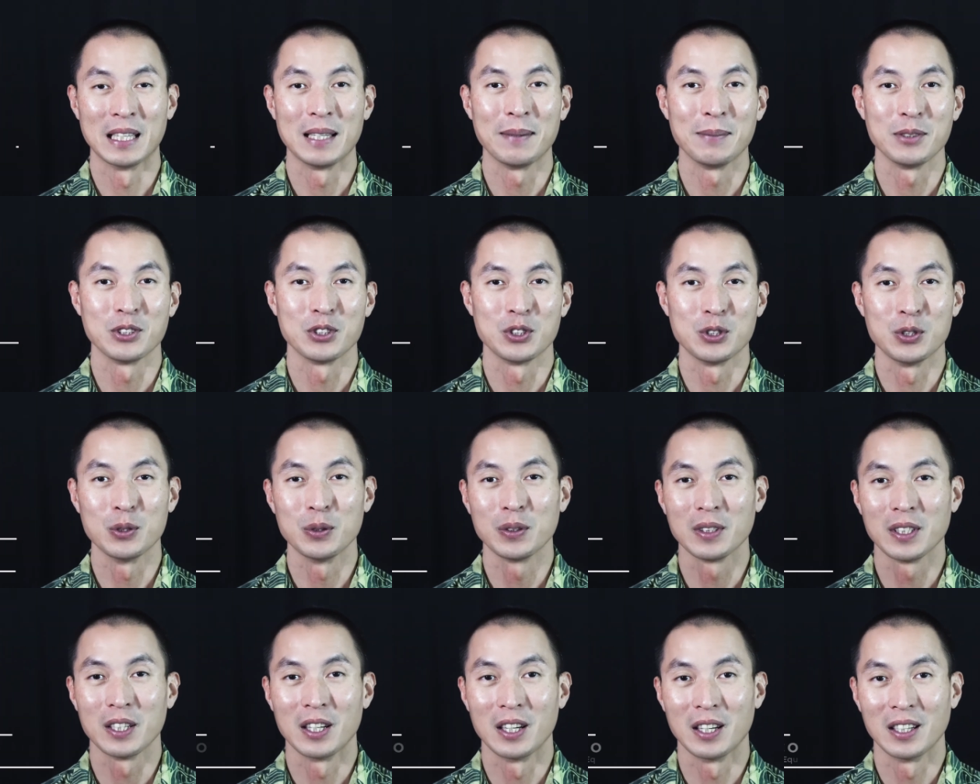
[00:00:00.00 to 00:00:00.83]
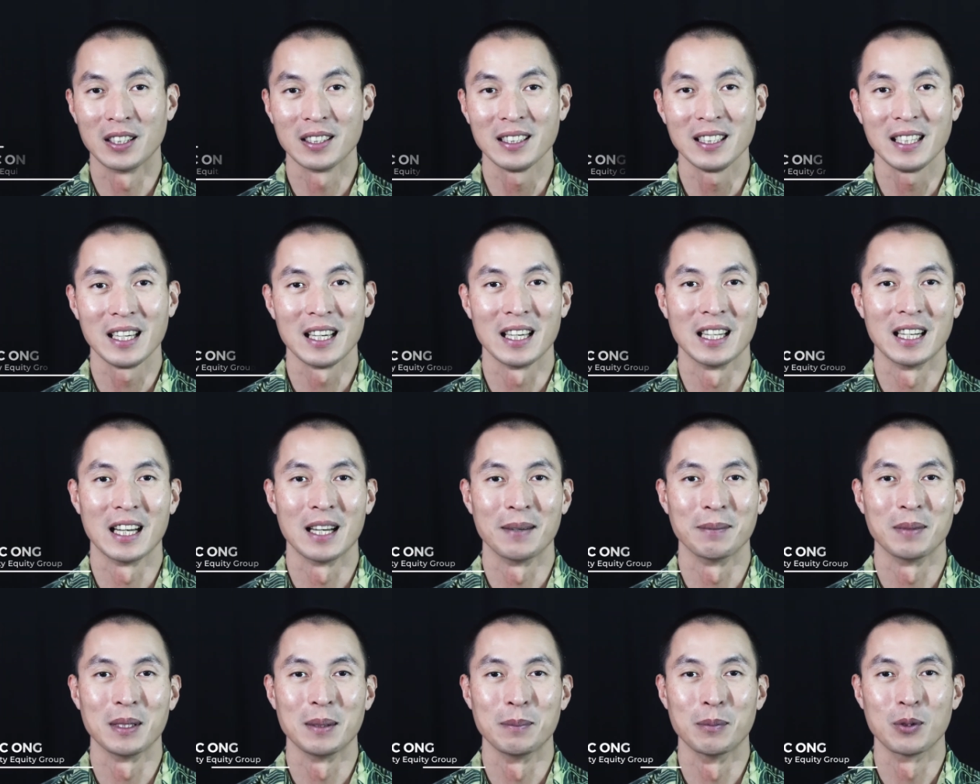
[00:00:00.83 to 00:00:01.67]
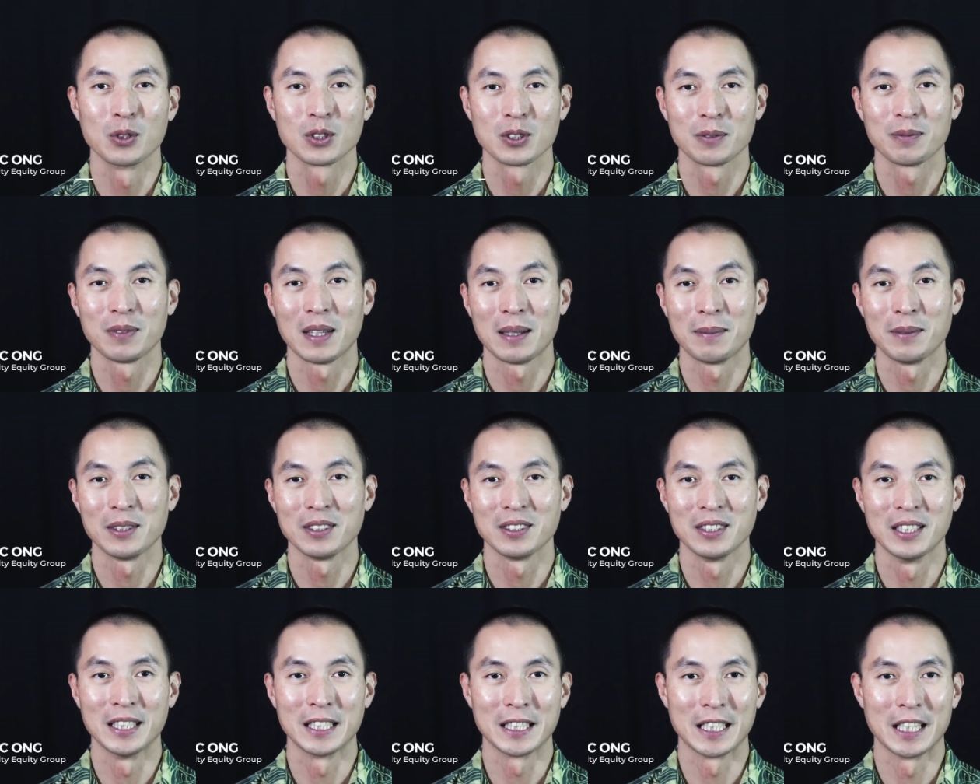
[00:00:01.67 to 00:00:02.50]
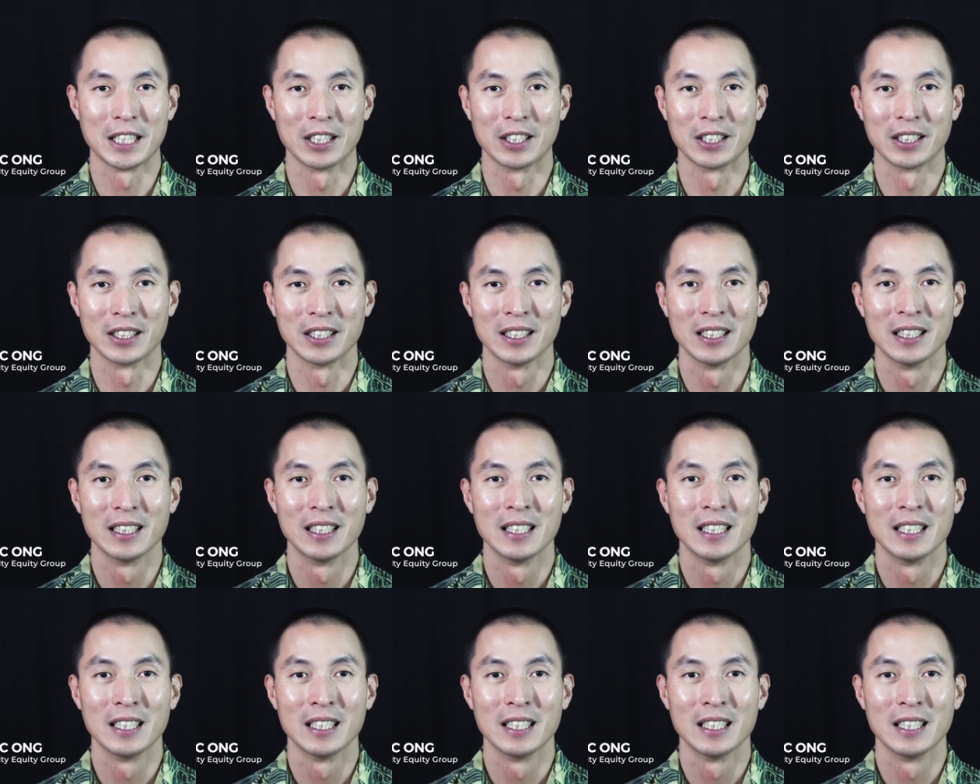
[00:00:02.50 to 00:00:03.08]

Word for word: name is Duc Ong, and I'm a multifamily syndicator.